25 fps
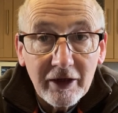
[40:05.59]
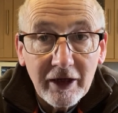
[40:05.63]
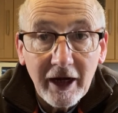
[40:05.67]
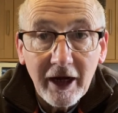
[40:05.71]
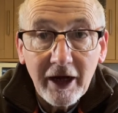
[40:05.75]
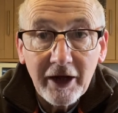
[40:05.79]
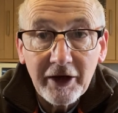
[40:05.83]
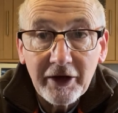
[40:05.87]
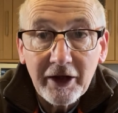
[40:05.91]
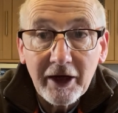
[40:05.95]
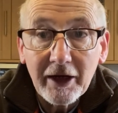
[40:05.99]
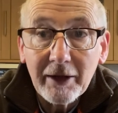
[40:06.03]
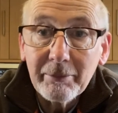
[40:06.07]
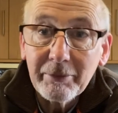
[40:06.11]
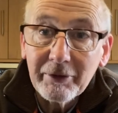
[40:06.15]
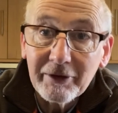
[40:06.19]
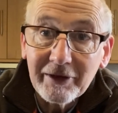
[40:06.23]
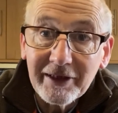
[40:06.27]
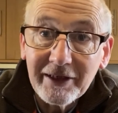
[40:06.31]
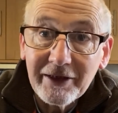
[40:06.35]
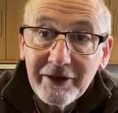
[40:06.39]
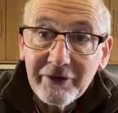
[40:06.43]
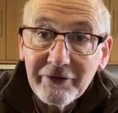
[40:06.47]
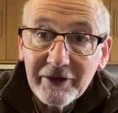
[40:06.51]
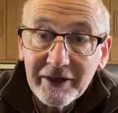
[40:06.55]
And I
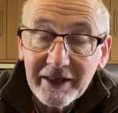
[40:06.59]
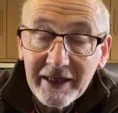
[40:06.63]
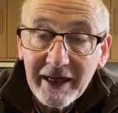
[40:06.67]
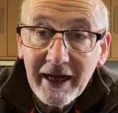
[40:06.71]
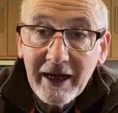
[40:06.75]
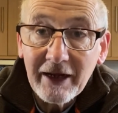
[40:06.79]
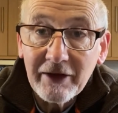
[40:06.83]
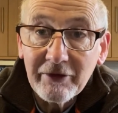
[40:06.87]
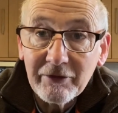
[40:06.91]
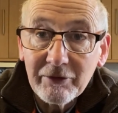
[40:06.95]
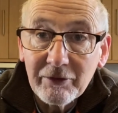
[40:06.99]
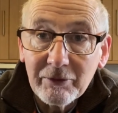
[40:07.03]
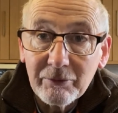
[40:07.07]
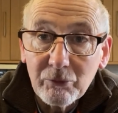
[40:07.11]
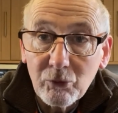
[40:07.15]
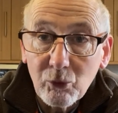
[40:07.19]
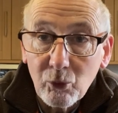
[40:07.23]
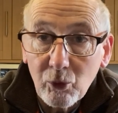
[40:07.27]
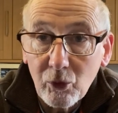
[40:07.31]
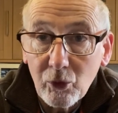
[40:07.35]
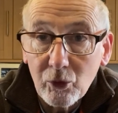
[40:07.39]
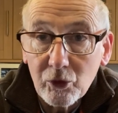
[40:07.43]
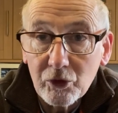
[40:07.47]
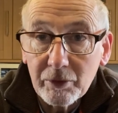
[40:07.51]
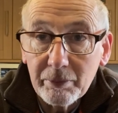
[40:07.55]
believe, again,
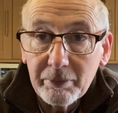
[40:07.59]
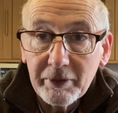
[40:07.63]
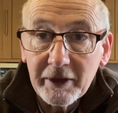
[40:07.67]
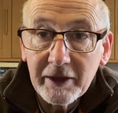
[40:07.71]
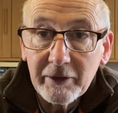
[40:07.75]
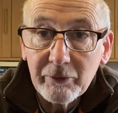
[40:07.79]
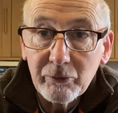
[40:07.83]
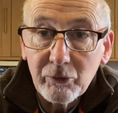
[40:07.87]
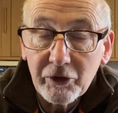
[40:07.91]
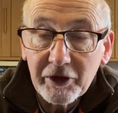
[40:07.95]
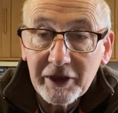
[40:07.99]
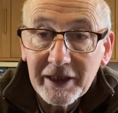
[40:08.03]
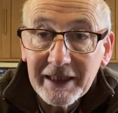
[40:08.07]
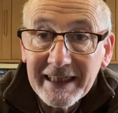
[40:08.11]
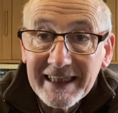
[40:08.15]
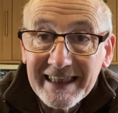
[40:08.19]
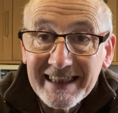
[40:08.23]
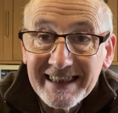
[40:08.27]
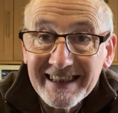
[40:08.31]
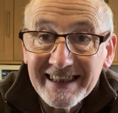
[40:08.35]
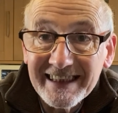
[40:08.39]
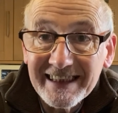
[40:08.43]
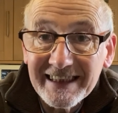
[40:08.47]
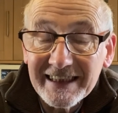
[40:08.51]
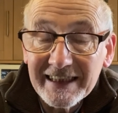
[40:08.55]
water being what it
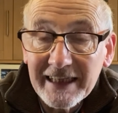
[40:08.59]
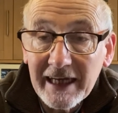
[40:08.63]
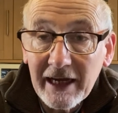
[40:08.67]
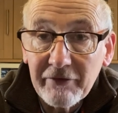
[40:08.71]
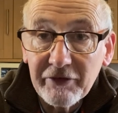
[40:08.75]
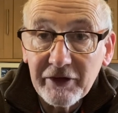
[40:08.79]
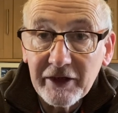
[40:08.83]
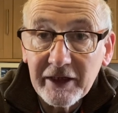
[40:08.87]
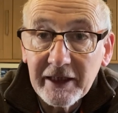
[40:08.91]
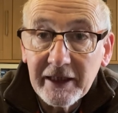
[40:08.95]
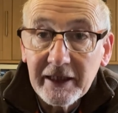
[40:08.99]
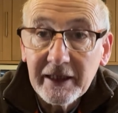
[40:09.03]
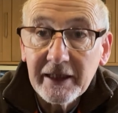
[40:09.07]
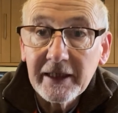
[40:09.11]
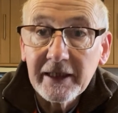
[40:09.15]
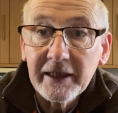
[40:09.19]
is and it's heavy,